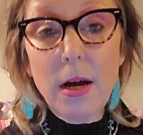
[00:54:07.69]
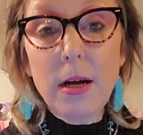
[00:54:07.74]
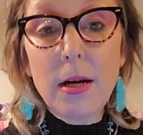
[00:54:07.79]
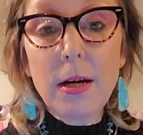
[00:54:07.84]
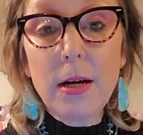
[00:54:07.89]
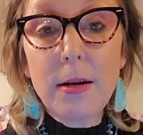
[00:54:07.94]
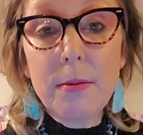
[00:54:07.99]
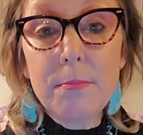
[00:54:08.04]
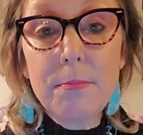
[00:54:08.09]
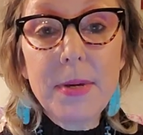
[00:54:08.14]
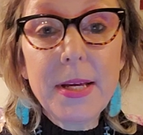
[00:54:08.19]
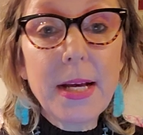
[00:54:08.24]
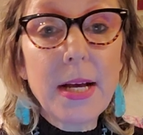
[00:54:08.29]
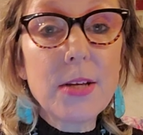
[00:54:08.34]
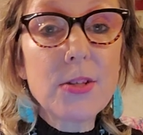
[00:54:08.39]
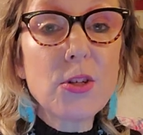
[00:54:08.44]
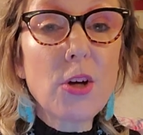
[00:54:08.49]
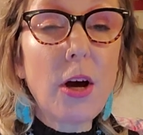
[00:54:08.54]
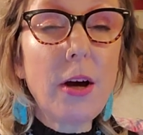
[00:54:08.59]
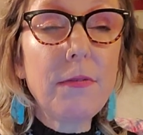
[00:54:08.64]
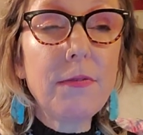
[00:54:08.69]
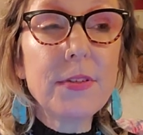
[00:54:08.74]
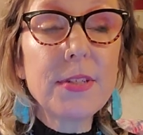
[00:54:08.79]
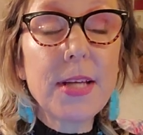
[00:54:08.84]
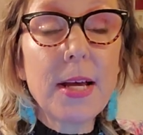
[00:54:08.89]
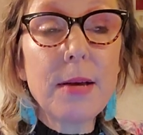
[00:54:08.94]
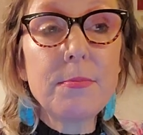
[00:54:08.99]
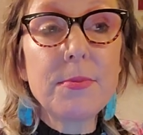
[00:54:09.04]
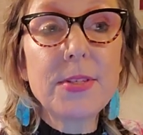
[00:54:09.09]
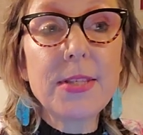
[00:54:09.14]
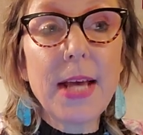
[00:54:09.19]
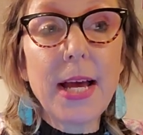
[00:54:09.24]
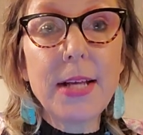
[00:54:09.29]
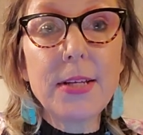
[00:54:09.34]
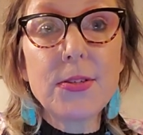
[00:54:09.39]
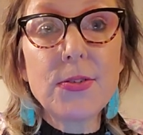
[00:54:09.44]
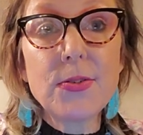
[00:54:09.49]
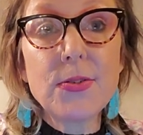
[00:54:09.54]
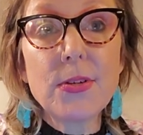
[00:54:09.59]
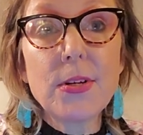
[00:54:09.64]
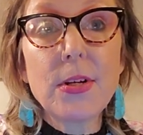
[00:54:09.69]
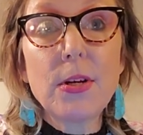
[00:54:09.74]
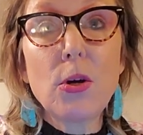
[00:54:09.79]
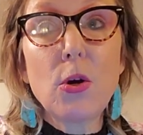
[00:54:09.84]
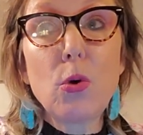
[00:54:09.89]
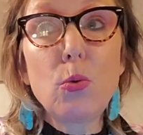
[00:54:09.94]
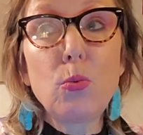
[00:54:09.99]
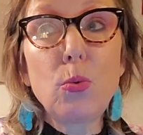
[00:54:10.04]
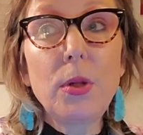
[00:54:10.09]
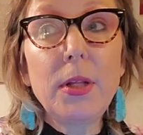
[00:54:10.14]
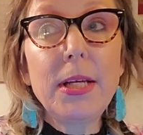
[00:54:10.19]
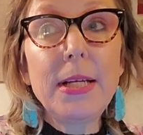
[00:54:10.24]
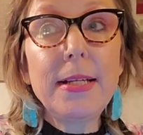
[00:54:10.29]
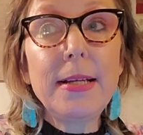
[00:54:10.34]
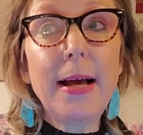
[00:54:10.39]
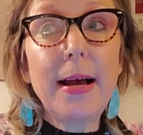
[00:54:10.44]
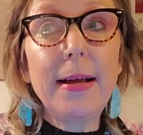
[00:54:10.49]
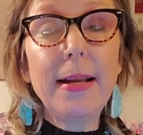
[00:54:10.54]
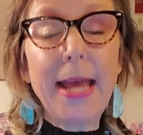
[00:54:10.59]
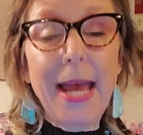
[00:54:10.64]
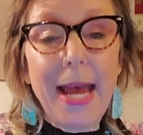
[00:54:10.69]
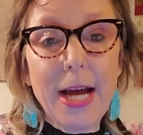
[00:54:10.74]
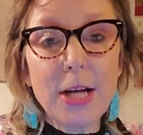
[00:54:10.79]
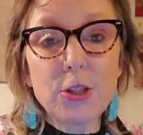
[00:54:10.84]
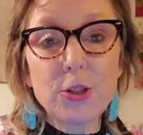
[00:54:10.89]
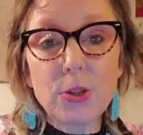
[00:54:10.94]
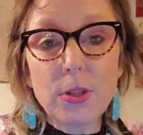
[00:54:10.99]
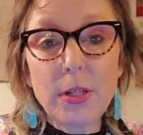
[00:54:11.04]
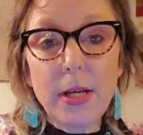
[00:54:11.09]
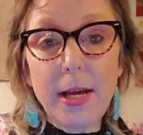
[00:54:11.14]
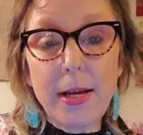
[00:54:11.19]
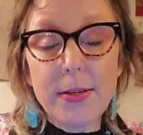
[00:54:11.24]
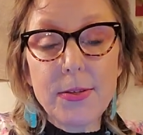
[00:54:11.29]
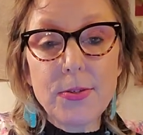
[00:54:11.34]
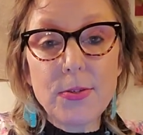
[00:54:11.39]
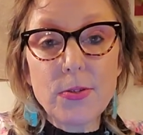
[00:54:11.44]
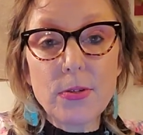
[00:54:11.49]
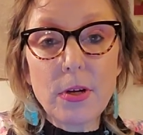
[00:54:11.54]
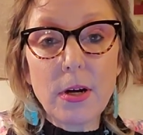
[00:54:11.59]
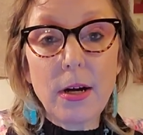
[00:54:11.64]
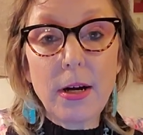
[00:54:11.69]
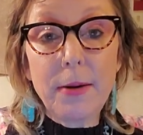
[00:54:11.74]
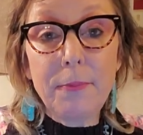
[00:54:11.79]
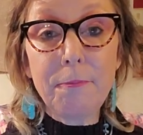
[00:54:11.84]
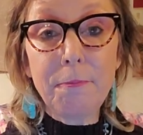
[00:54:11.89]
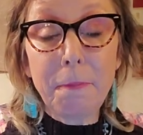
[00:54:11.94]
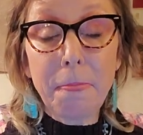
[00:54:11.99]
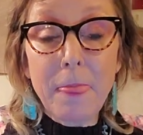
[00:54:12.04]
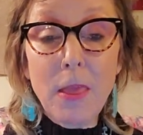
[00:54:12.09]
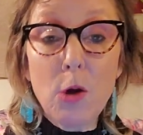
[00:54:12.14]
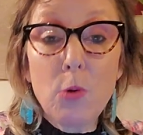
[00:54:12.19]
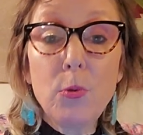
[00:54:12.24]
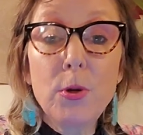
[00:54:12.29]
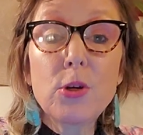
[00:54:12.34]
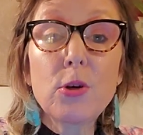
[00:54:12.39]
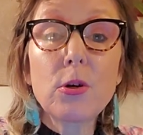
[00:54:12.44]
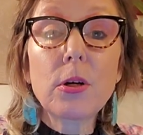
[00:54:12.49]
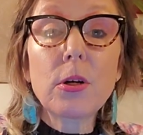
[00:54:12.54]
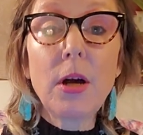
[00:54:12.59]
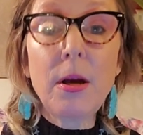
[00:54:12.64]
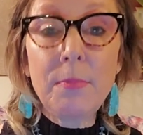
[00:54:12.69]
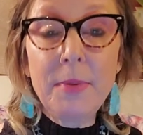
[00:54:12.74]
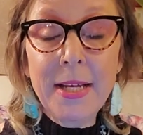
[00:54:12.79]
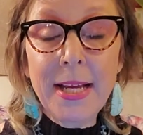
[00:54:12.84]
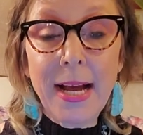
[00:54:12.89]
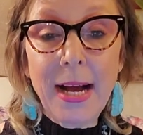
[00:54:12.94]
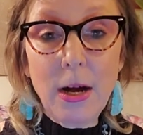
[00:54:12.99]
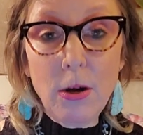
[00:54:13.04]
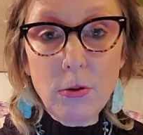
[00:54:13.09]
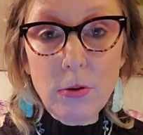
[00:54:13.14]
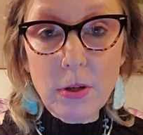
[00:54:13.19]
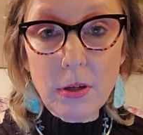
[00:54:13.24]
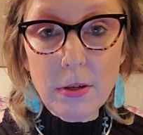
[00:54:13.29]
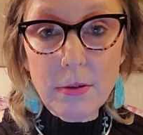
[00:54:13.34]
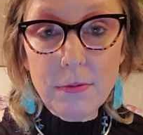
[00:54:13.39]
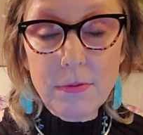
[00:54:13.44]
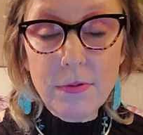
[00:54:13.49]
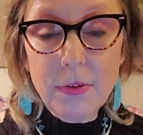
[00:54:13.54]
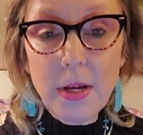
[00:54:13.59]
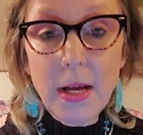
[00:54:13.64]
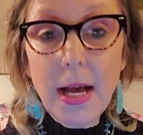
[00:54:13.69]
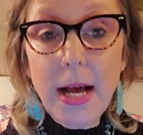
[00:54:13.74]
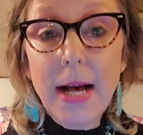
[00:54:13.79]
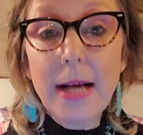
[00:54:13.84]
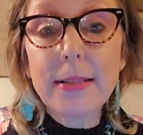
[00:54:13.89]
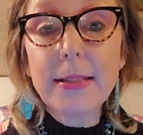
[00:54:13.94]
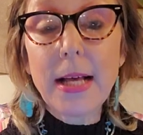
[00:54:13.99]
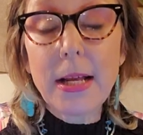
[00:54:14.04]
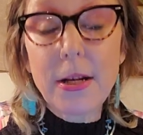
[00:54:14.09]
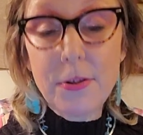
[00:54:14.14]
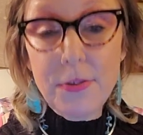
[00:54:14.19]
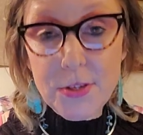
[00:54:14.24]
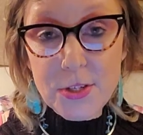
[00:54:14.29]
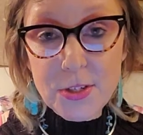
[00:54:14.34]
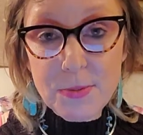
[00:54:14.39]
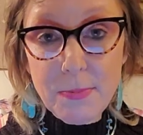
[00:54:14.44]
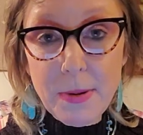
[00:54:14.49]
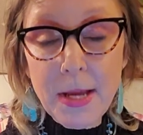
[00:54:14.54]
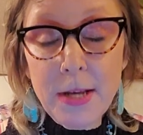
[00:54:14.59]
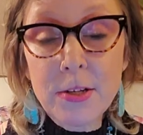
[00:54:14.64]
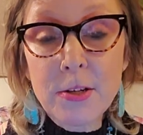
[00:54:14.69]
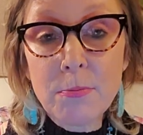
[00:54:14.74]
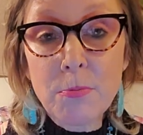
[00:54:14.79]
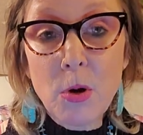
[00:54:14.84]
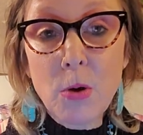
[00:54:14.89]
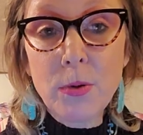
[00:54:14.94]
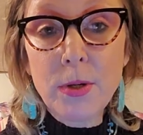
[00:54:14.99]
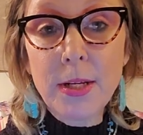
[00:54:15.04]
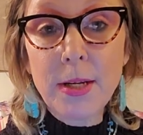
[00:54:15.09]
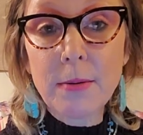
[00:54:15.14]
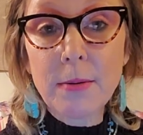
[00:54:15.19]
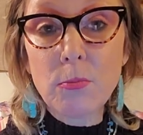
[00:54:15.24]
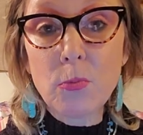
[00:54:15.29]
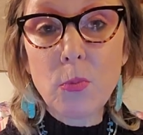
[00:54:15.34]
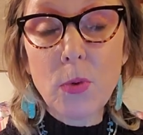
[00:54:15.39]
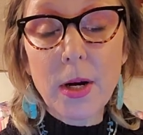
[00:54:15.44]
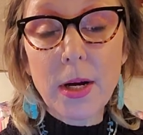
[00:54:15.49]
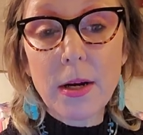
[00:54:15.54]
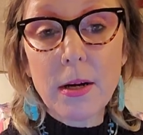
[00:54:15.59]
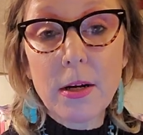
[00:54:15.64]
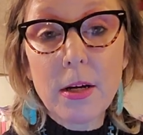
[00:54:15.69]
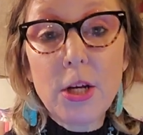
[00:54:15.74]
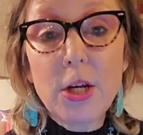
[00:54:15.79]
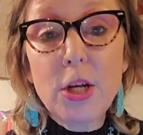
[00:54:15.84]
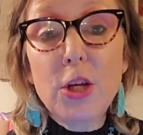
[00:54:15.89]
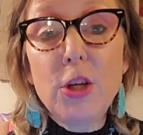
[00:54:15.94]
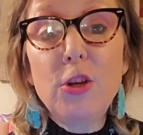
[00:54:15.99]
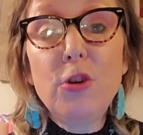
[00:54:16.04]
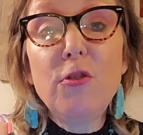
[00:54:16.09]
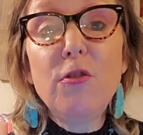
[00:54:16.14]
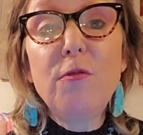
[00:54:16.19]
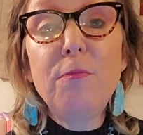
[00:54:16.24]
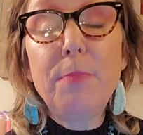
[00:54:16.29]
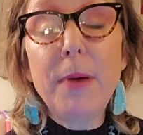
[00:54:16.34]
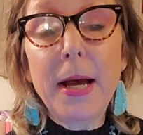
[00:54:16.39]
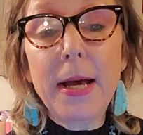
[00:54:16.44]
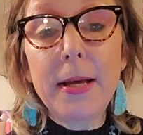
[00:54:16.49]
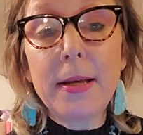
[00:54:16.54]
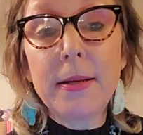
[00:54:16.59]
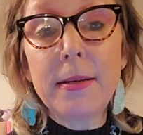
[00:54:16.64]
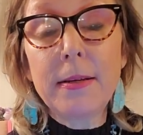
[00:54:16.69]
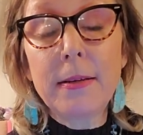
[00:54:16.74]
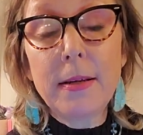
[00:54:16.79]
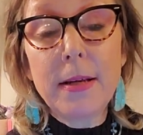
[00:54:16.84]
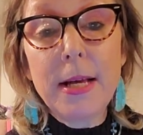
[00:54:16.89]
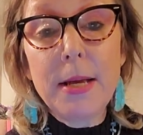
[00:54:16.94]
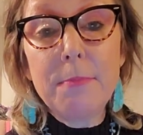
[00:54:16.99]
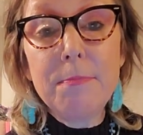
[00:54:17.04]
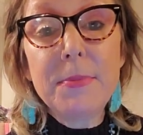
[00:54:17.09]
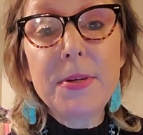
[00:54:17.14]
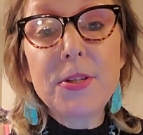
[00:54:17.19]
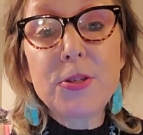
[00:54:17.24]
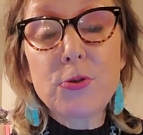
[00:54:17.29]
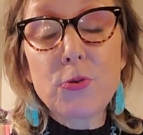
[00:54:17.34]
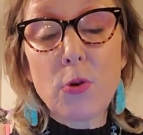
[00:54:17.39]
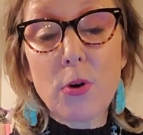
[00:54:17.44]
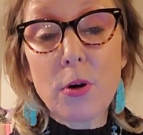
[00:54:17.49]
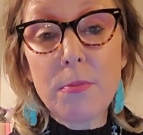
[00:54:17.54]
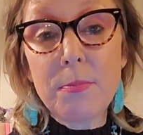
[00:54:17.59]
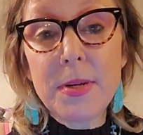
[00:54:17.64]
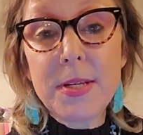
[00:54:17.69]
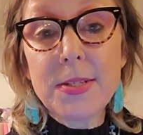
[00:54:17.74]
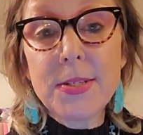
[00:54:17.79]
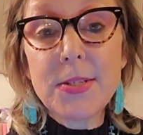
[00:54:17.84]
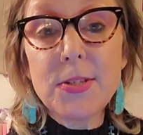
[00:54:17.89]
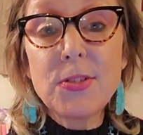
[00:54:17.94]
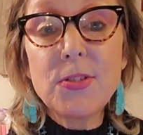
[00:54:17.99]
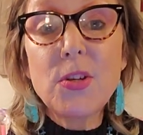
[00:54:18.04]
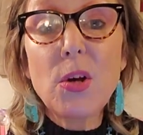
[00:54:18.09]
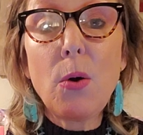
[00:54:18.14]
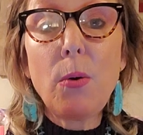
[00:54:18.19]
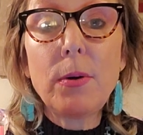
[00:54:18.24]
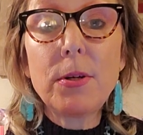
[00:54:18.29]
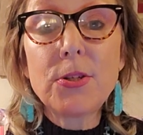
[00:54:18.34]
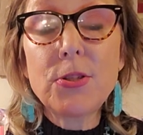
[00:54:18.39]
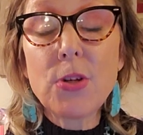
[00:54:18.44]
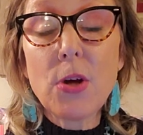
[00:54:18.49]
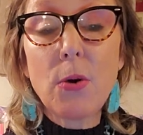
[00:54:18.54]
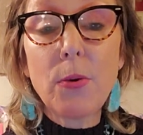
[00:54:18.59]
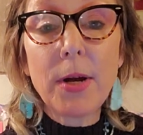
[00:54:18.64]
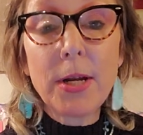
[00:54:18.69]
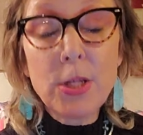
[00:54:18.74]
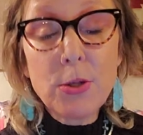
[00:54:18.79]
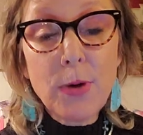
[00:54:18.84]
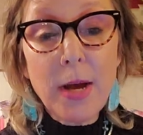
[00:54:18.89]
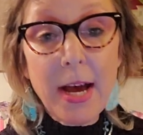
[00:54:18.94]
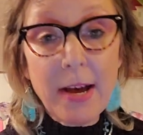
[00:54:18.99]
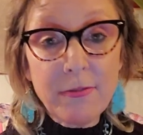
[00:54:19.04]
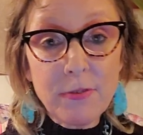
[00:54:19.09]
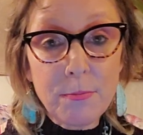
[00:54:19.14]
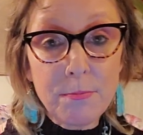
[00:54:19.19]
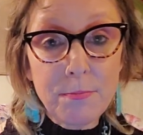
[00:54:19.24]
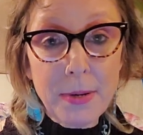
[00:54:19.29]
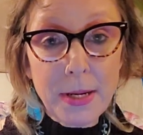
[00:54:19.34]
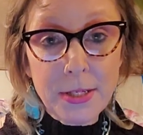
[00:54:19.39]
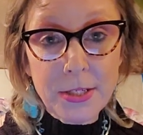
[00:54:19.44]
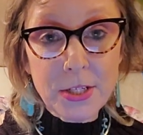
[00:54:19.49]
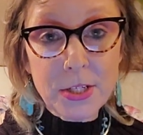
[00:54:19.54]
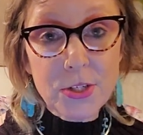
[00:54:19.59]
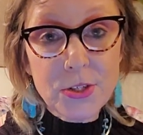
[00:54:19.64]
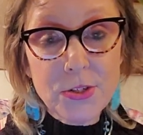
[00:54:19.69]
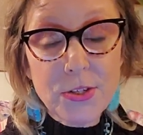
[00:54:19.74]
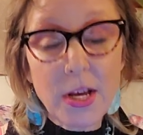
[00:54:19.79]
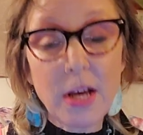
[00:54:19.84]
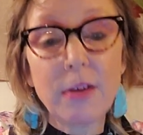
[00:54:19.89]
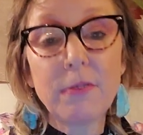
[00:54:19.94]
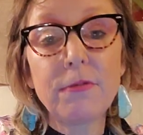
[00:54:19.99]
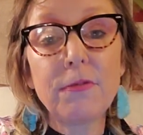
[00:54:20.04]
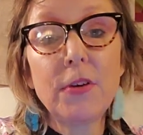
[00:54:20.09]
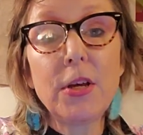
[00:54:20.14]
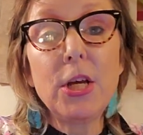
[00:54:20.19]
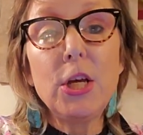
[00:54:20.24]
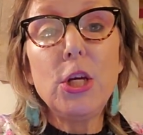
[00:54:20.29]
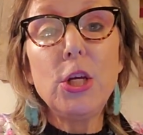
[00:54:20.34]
Um, because oftentimes that's really not actualized um, when you're coming out of a lot of this pandemonium where you've been Mr. or Mrs. So and so and you haven't been yourself.